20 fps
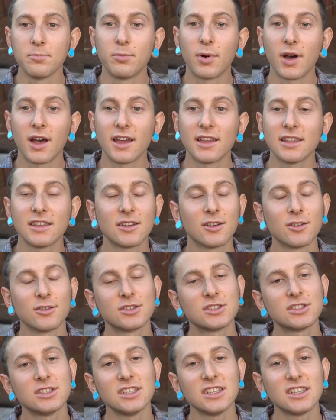But, you know,
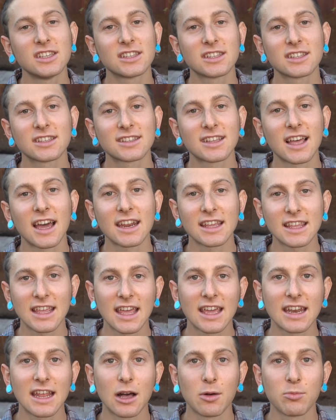she kind of
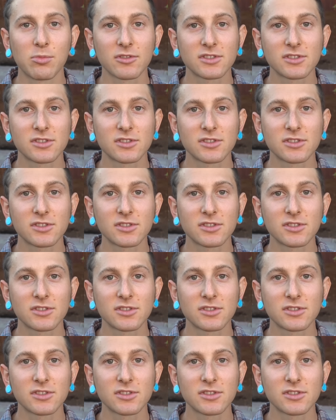can't help